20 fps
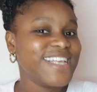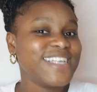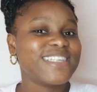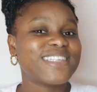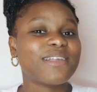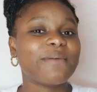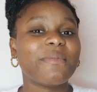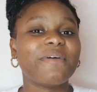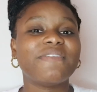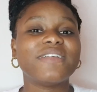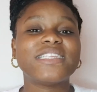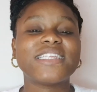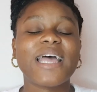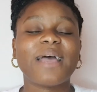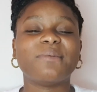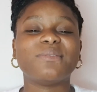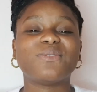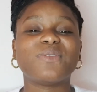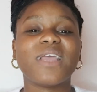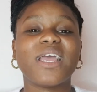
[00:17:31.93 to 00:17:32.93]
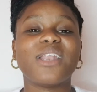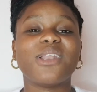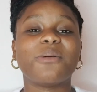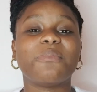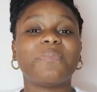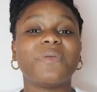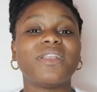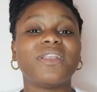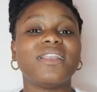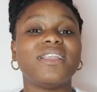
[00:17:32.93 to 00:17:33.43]
Some of the times we end
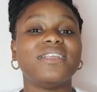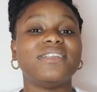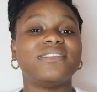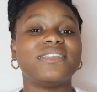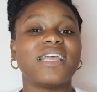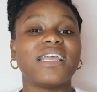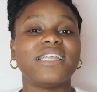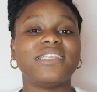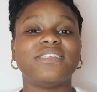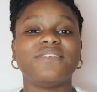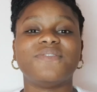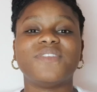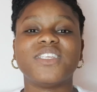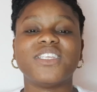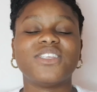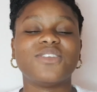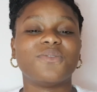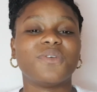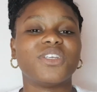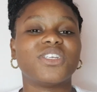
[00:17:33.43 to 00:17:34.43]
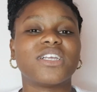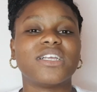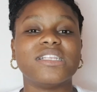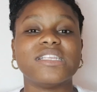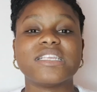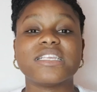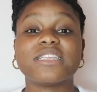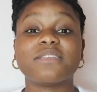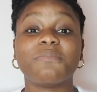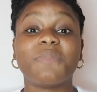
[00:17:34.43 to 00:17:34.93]
up in these negative
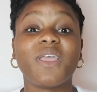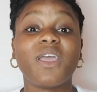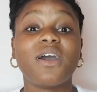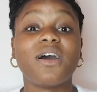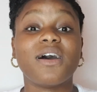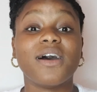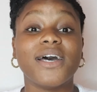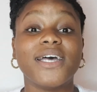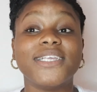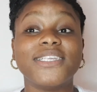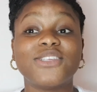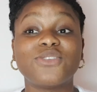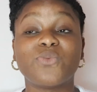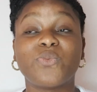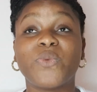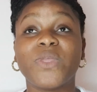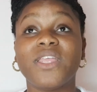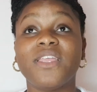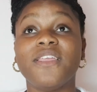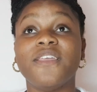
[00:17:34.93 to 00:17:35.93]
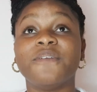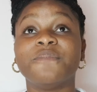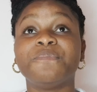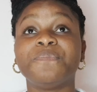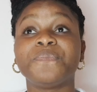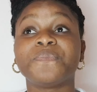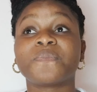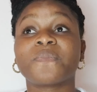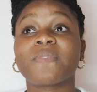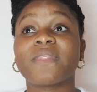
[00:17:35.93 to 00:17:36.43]
situations is because we
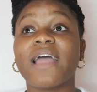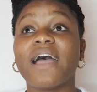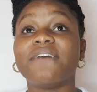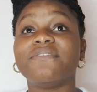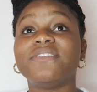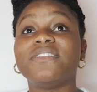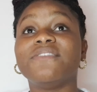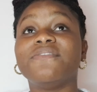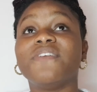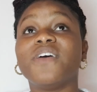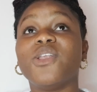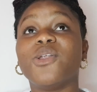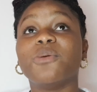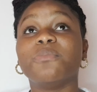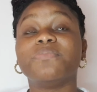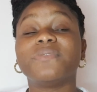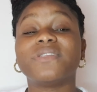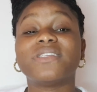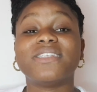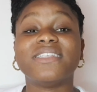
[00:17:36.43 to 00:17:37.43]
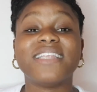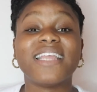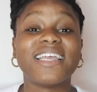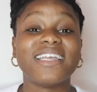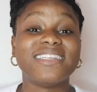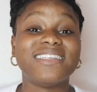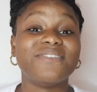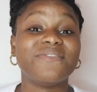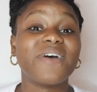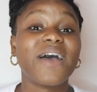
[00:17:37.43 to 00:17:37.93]
have developed
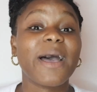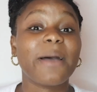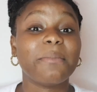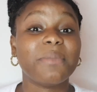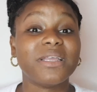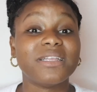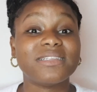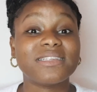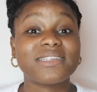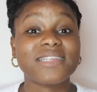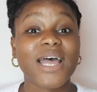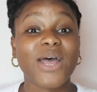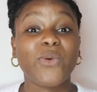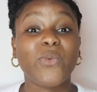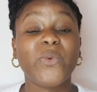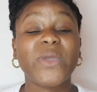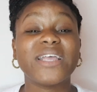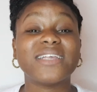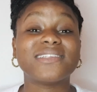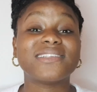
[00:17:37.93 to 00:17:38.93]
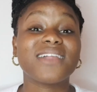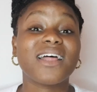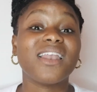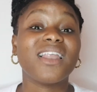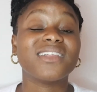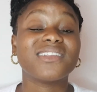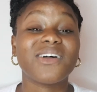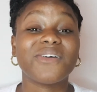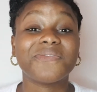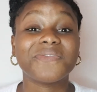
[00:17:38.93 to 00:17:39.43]
negative habits and waste a
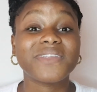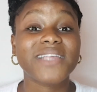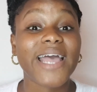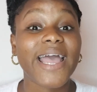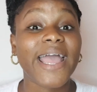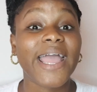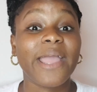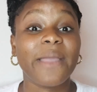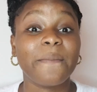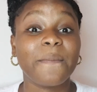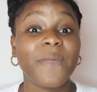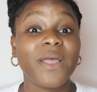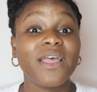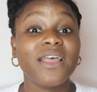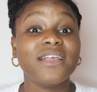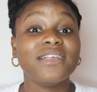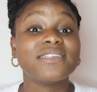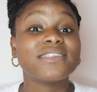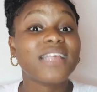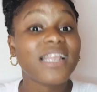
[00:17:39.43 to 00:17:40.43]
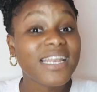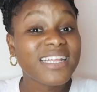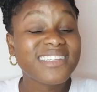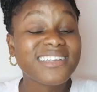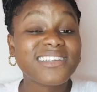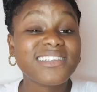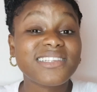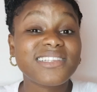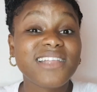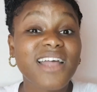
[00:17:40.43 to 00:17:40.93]
lot of time. So let
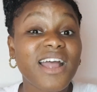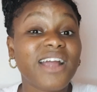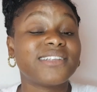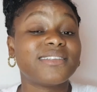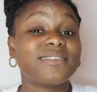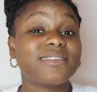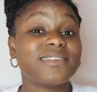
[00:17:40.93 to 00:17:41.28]
us start